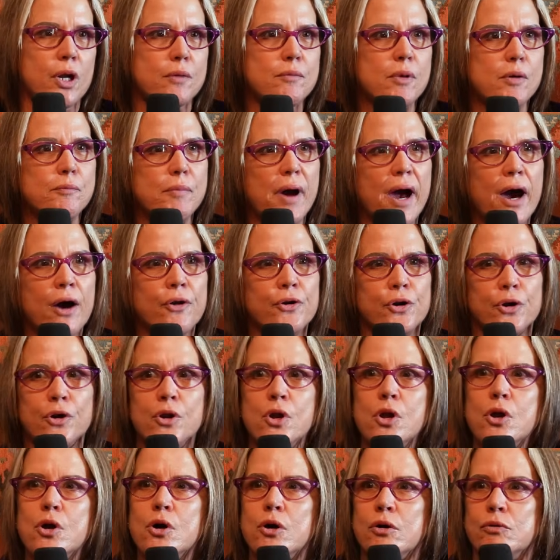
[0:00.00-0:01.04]
I'm about or
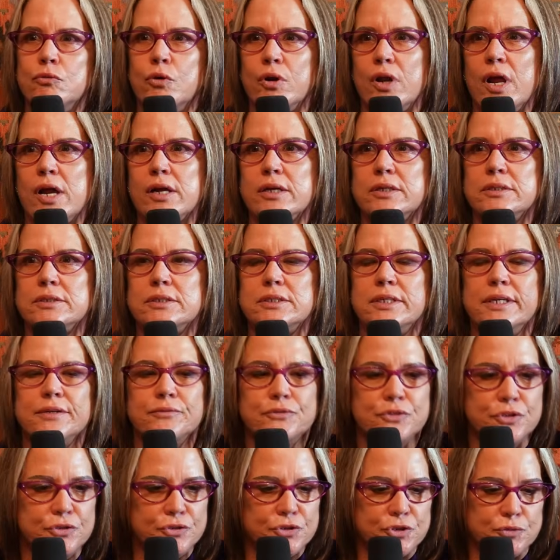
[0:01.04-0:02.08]
what I give
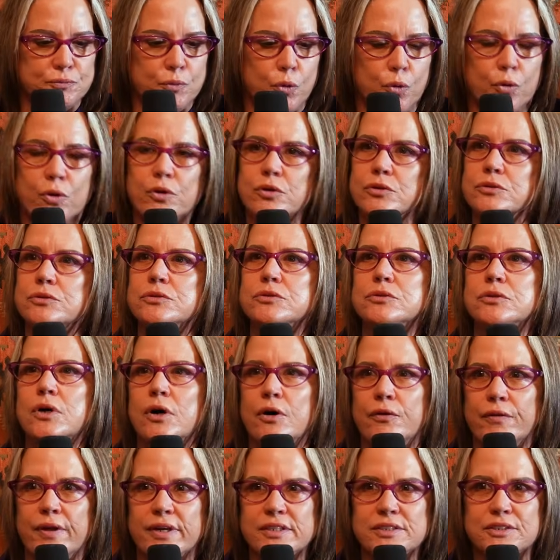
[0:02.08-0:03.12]
to the sport and
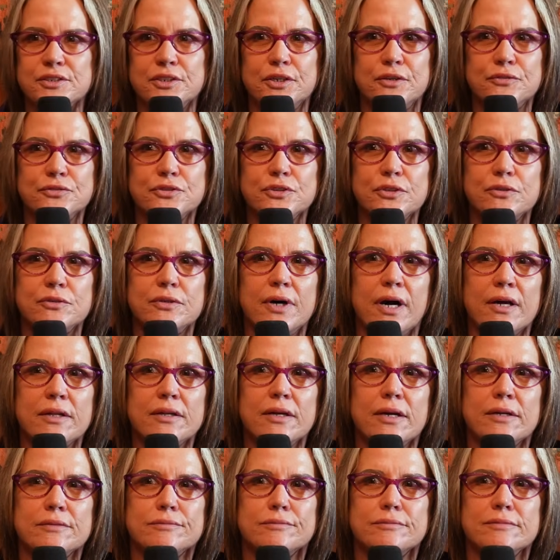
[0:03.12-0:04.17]
all that stuff. So
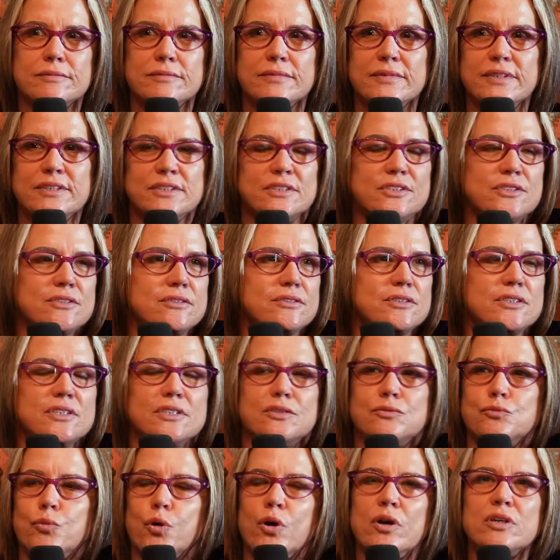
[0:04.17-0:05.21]
it's this
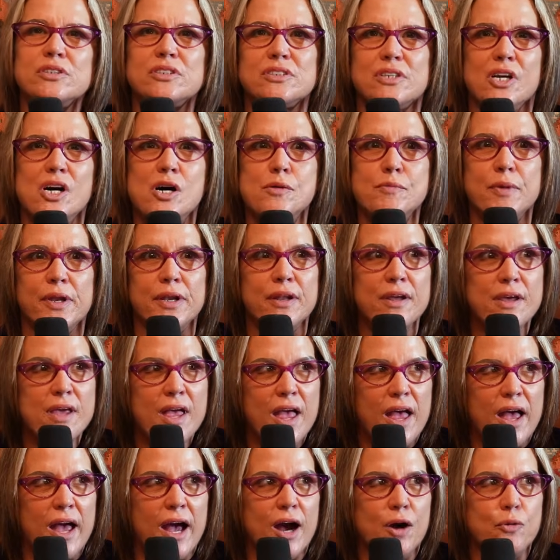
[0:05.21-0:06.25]
where it's come and
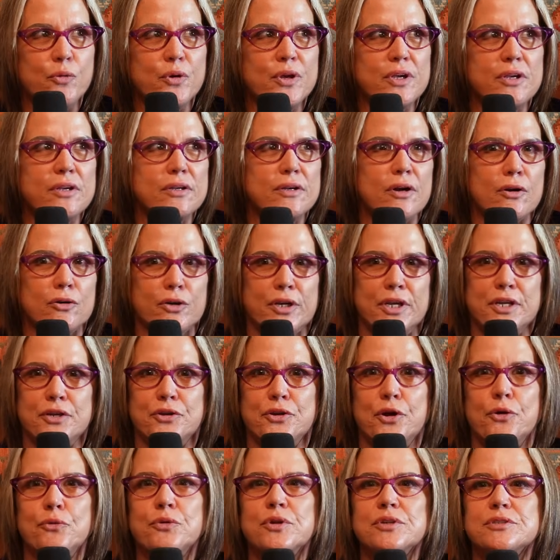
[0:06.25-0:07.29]
how we are getting
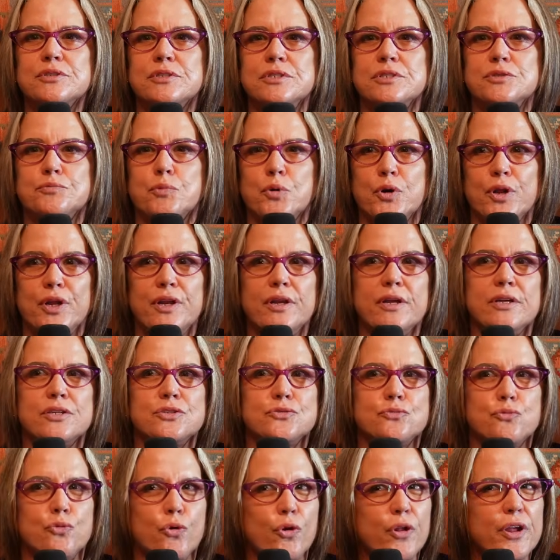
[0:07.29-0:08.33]
noticed is
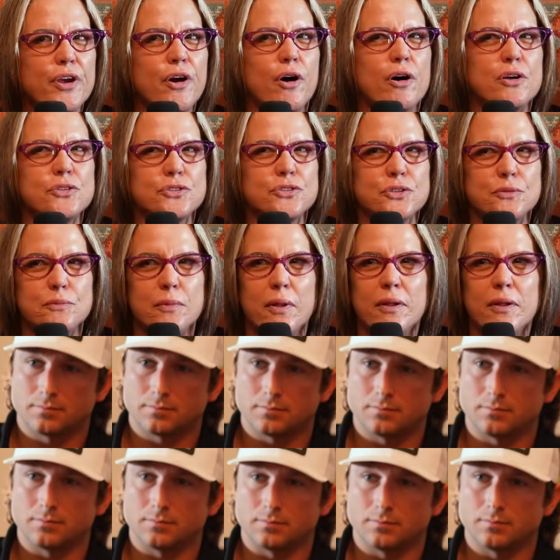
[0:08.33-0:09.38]
it's really awesome.
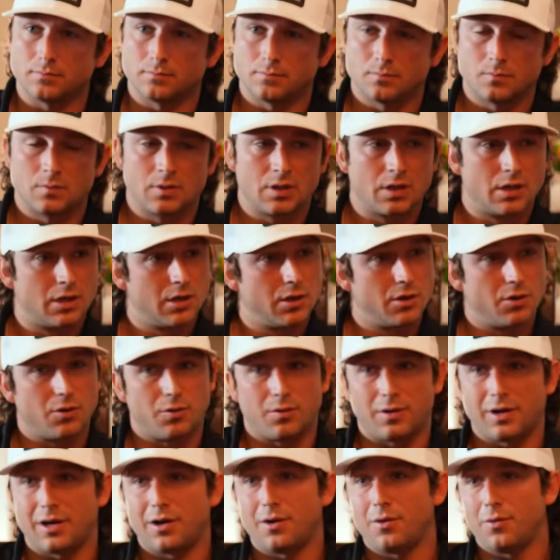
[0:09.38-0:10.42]
Mm.
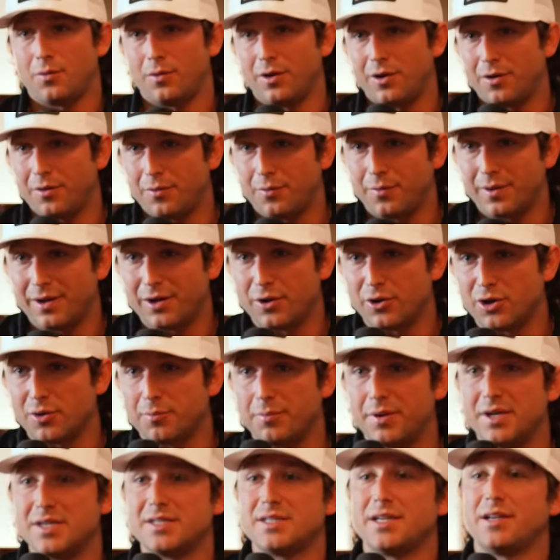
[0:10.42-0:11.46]
Wow. Well, we know you're
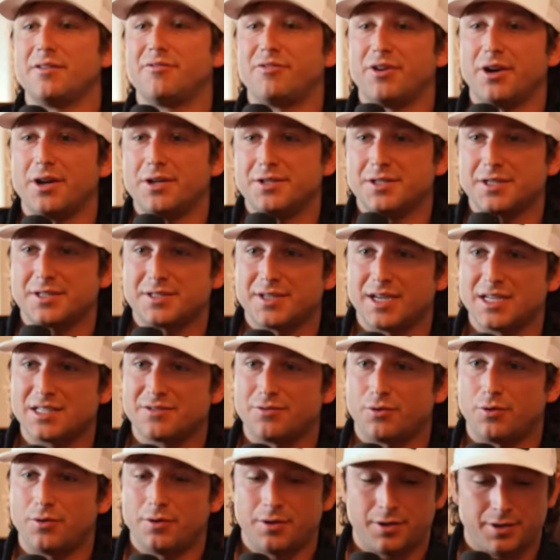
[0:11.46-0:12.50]
busy and very
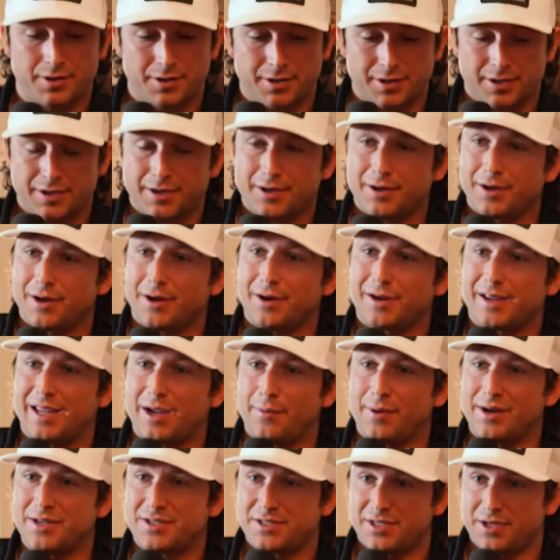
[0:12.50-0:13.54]
successful.
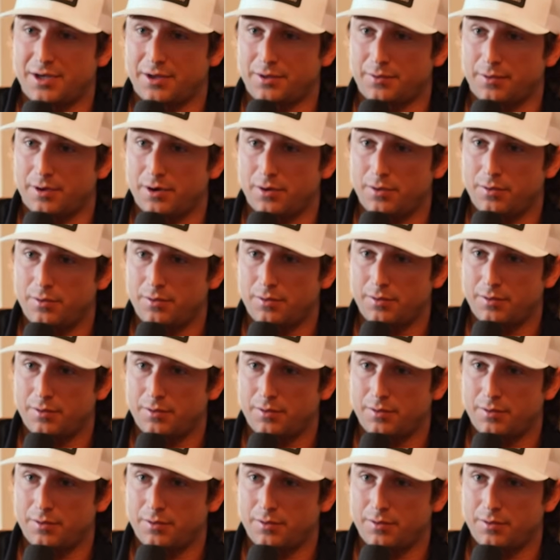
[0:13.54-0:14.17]
Can't wait to see you on the road.